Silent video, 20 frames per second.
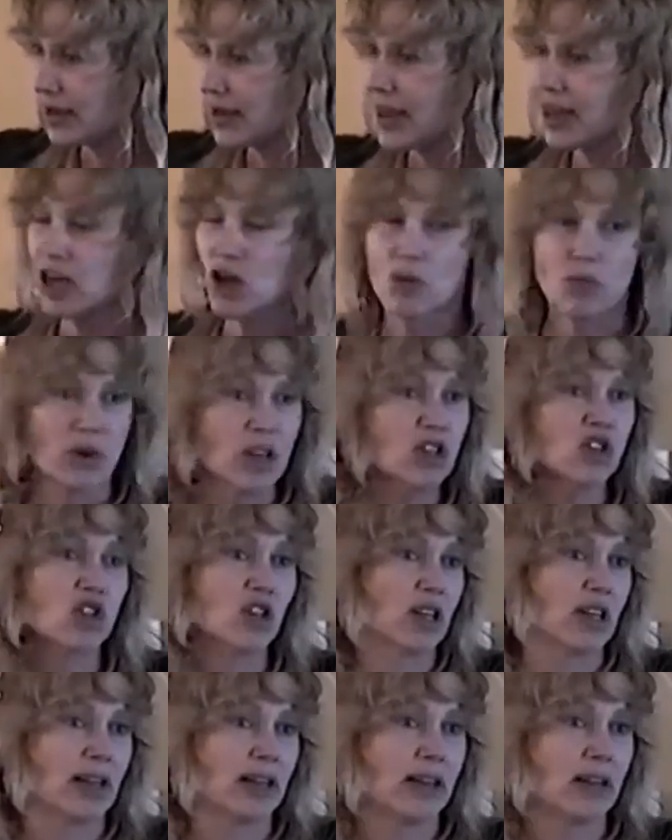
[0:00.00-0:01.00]
And
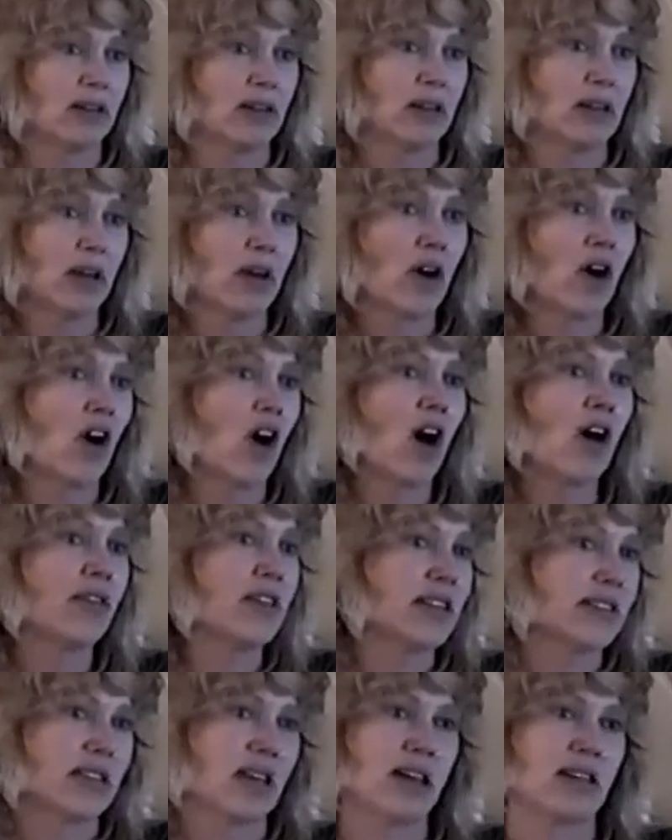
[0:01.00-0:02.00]
originally, all
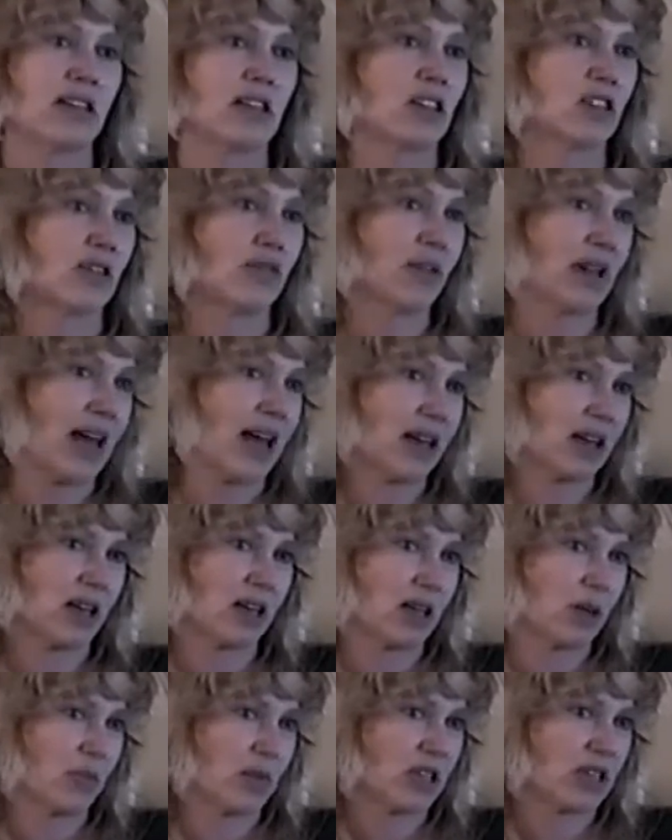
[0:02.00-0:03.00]
these ideas of lack and
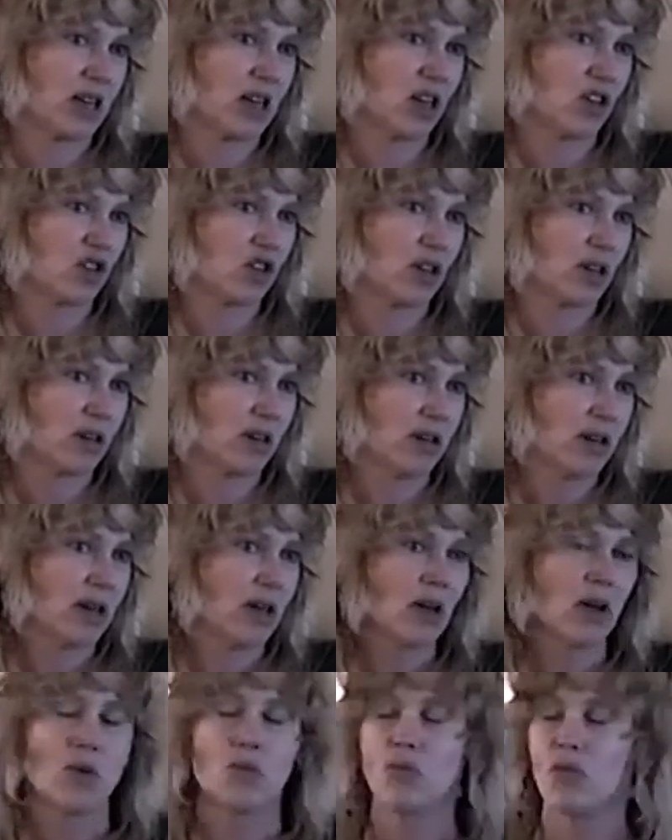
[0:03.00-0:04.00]
limitation
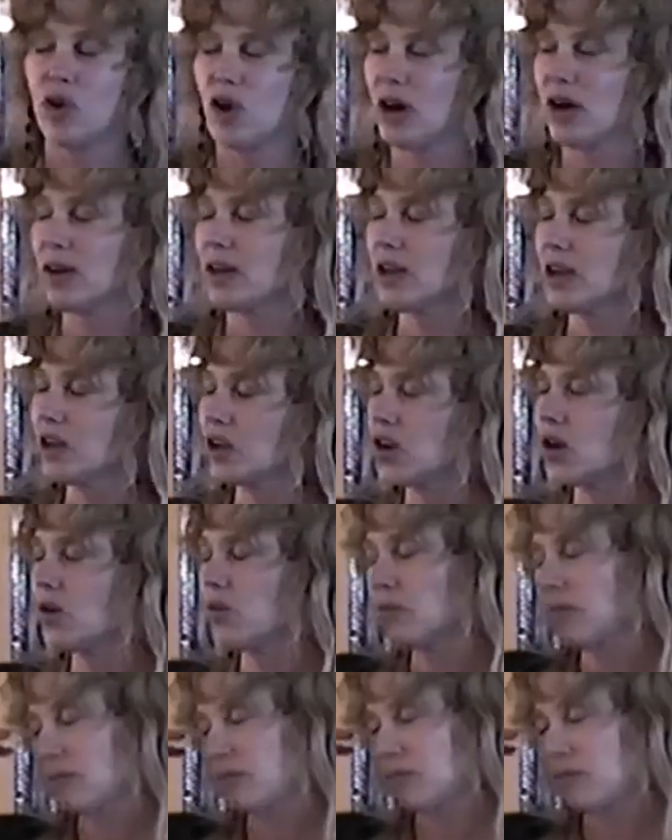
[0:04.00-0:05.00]
were, you
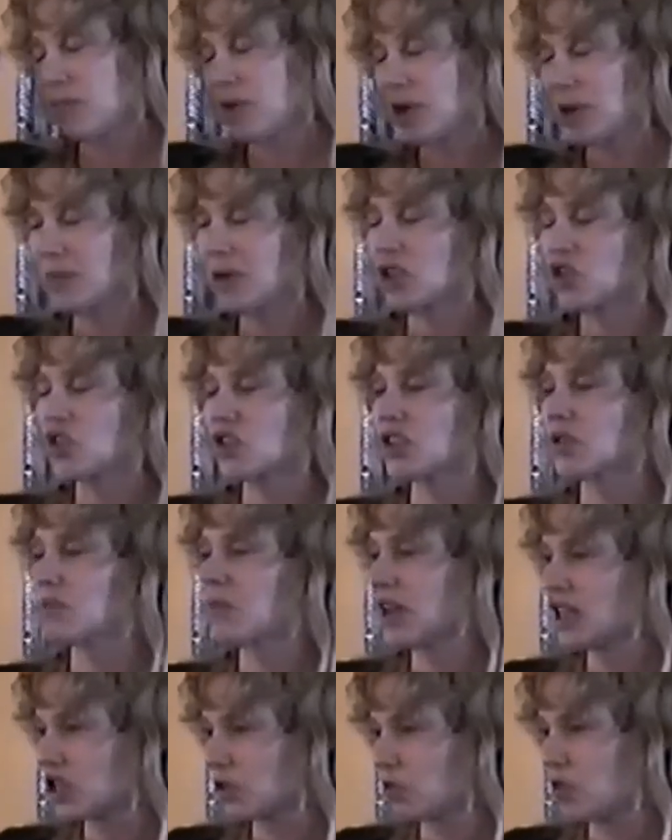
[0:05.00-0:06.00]
know, pretty much just
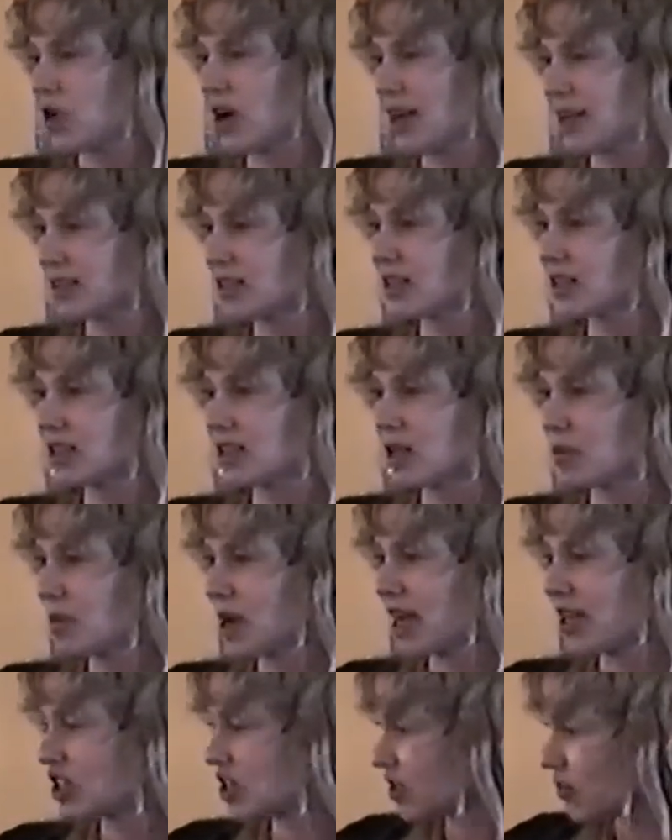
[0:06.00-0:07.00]
mesmerized into the
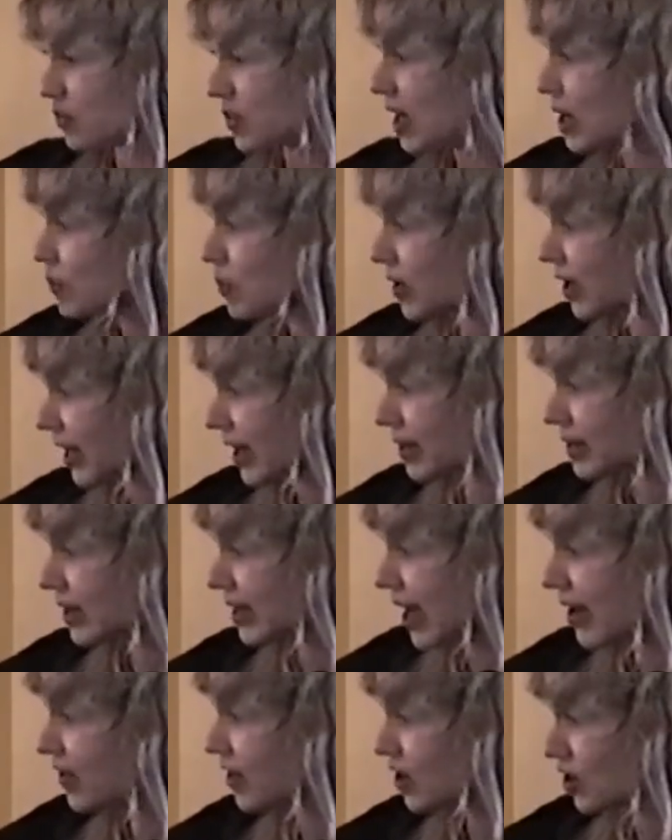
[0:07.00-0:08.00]
minds of people. It had
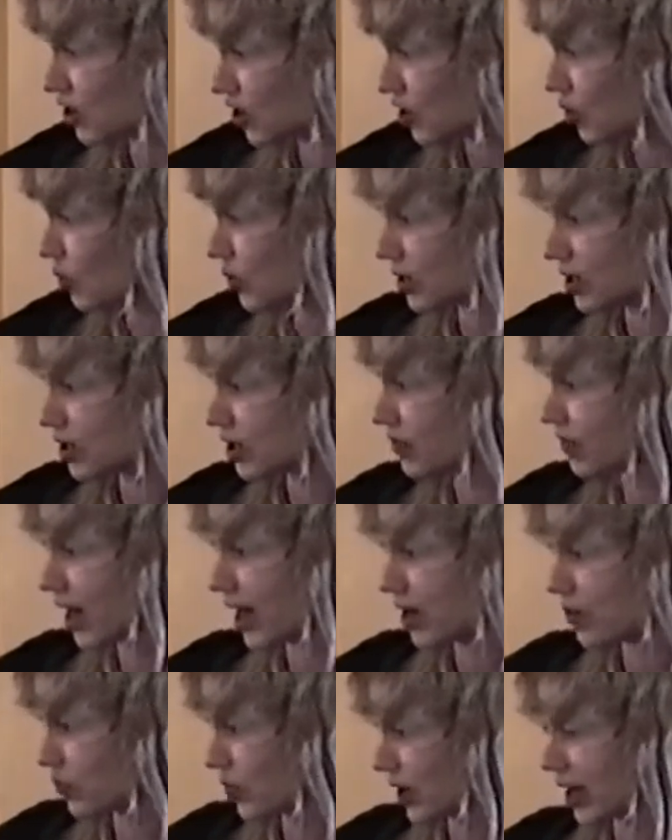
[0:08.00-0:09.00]
nothing to do with the
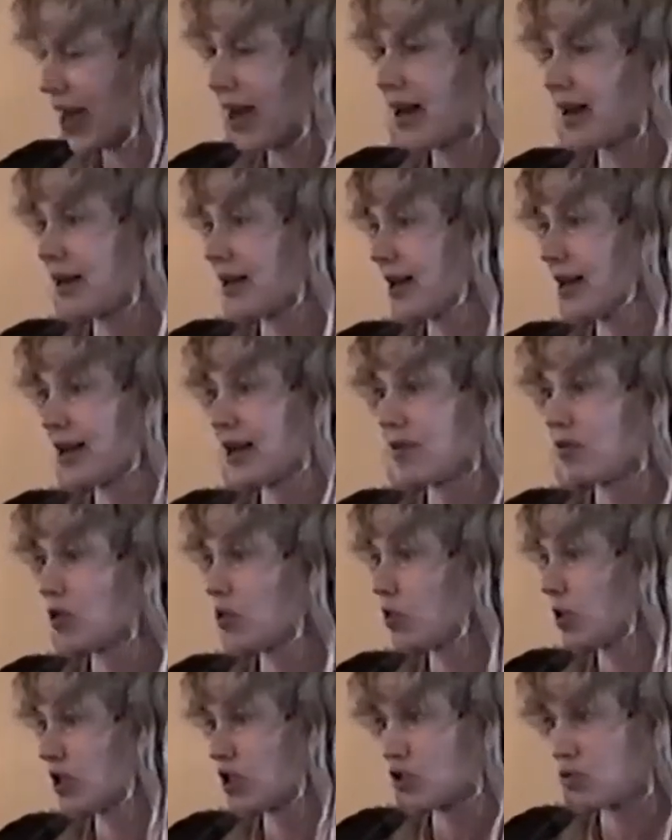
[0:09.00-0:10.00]
divine reality and
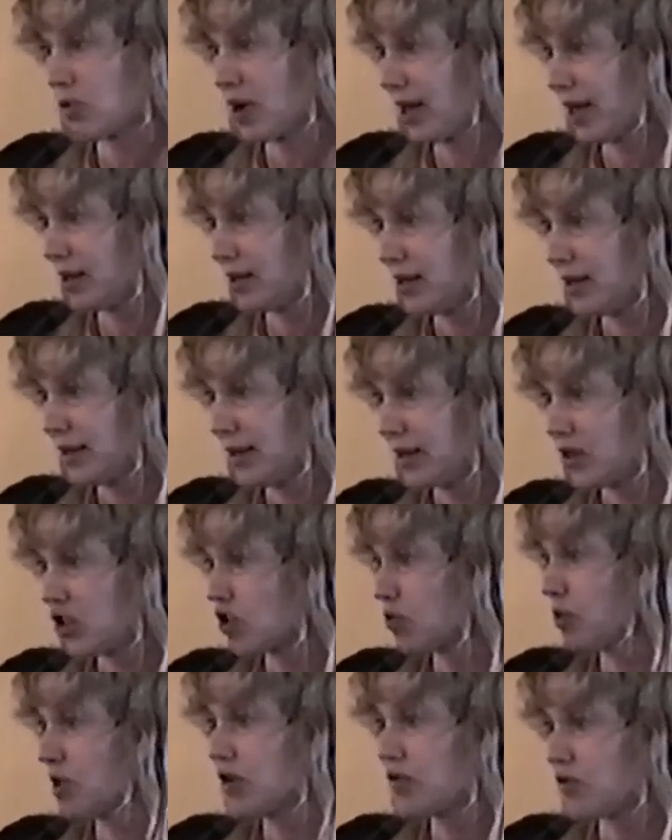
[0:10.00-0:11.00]
everyone's right to
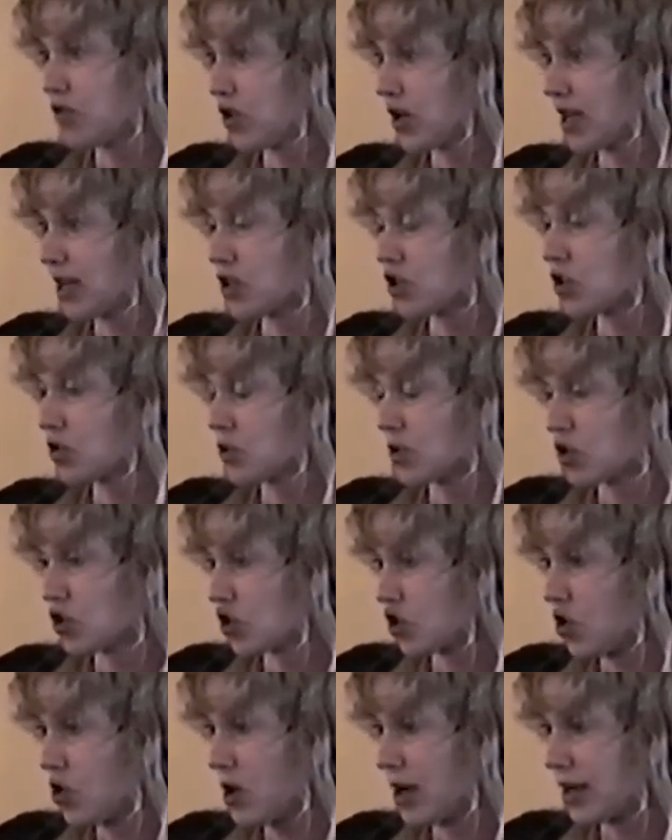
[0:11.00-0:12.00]
be free and to
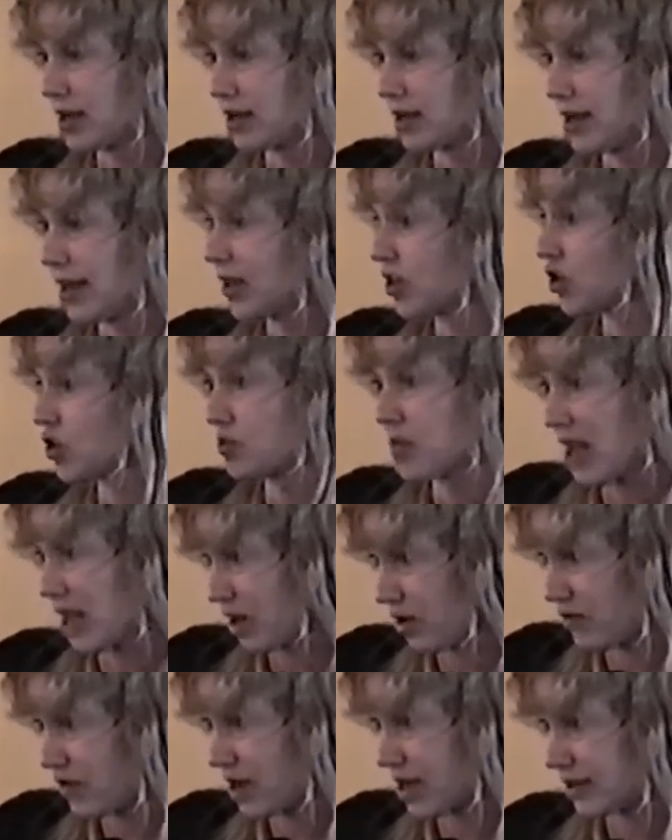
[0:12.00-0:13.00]
enjoy and to
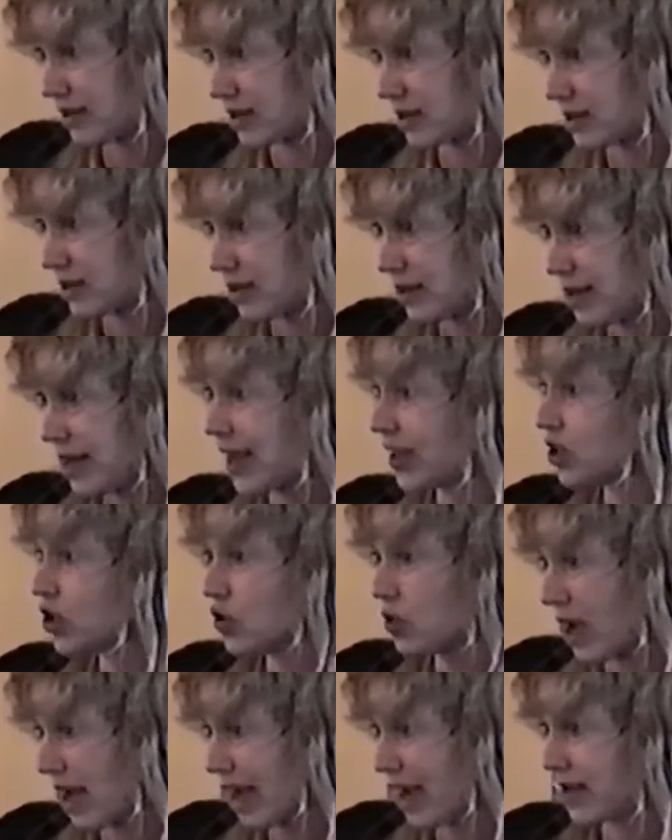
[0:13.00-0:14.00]
manifest and
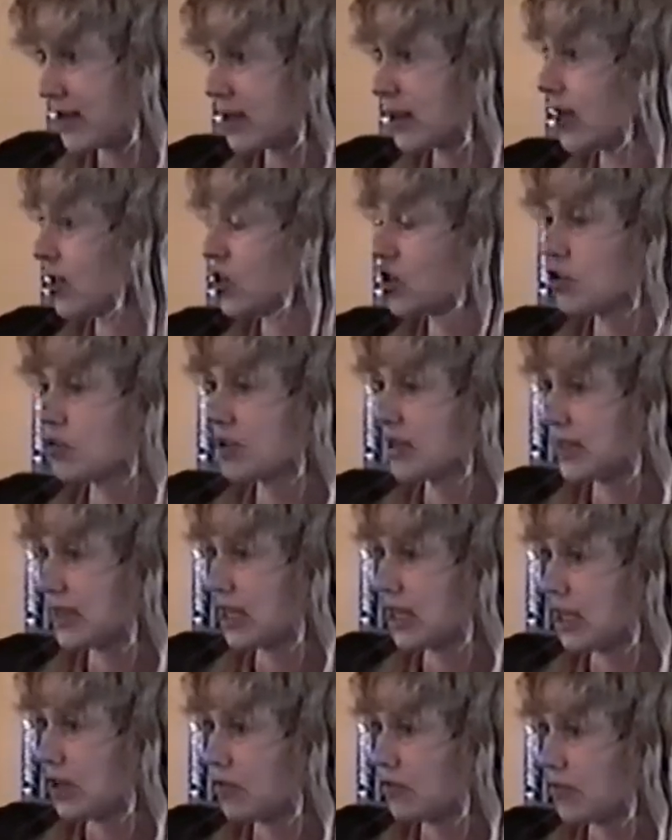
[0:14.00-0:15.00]
to ask and to
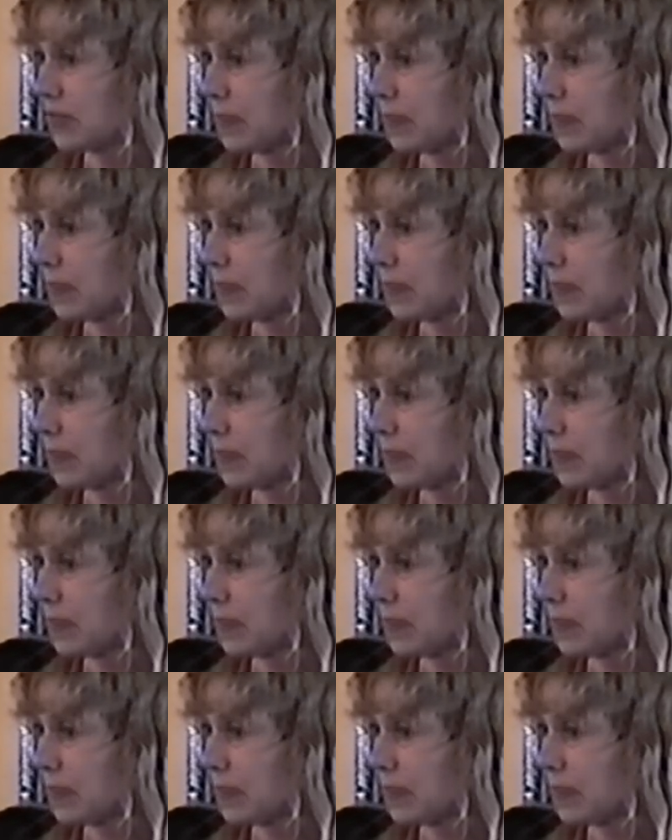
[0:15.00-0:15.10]
receive.